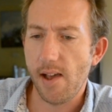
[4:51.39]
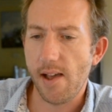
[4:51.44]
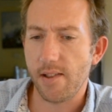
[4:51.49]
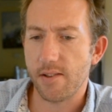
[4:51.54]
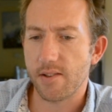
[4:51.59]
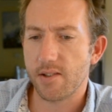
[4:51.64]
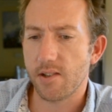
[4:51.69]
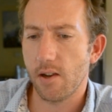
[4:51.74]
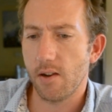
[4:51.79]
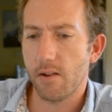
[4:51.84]

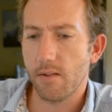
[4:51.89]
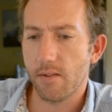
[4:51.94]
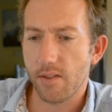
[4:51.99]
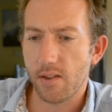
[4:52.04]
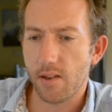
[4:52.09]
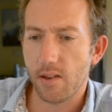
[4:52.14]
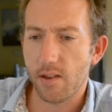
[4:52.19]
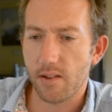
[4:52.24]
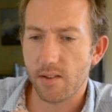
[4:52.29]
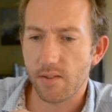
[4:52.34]
and so
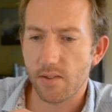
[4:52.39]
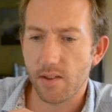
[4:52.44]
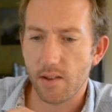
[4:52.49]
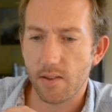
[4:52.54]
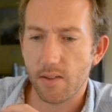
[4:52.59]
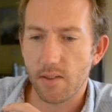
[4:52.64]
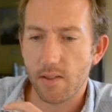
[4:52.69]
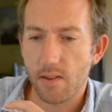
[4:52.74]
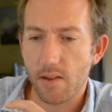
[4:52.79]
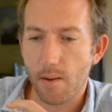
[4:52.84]

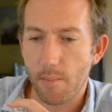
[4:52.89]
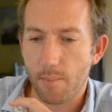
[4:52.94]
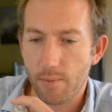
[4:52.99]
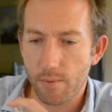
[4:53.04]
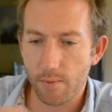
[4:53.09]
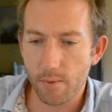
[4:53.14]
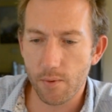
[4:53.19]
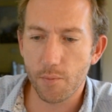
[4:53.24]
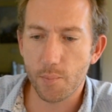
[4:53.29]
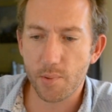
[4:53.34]
the
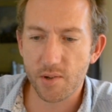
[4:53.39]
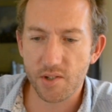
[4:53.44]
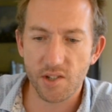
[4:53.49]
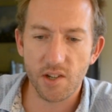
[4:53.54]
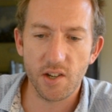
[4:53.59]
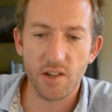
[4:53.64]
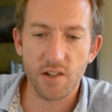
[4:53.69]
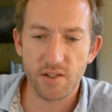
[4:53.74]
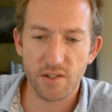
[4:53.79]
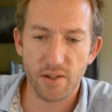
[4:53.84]
approved
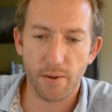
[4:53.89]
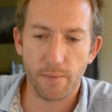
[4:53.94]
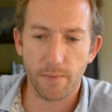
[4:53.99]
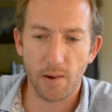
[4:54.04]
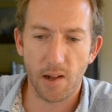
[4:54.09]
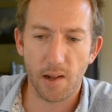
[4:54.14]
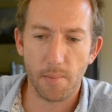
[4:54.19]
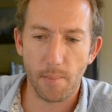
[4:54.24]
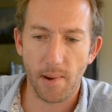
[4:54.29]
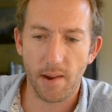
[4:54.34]
procedures in the
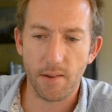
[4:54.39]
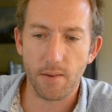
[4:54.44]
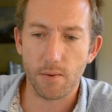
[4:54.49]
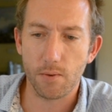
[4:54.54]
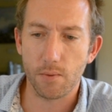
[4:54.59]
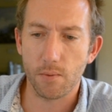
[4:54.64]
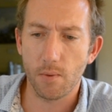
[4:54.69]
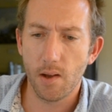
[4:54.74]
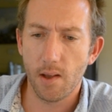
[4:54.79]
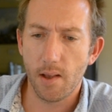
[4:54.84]
flight
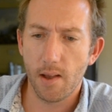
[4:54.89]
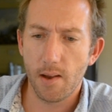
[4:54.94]
manual